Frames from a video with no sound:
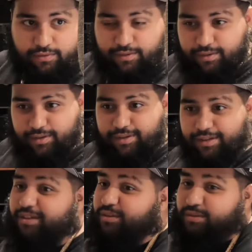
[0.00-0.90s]

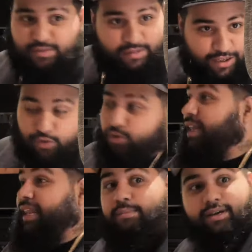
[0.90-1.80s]
Then you could
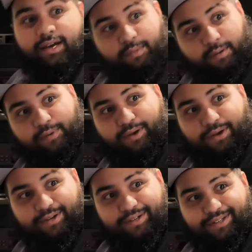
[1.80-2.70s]
let me come up
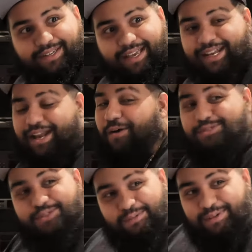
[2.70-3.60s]
here. And then I was
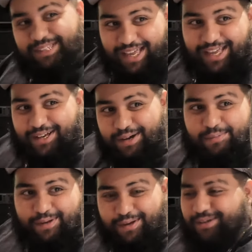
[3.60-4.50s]
doing my thing up
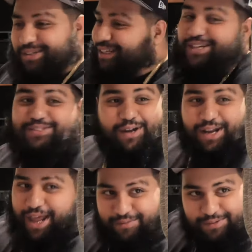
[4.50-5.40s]
here. Then I started
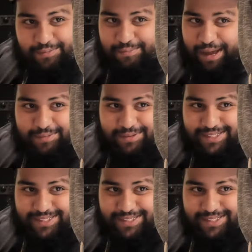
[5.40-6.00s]
having them babies.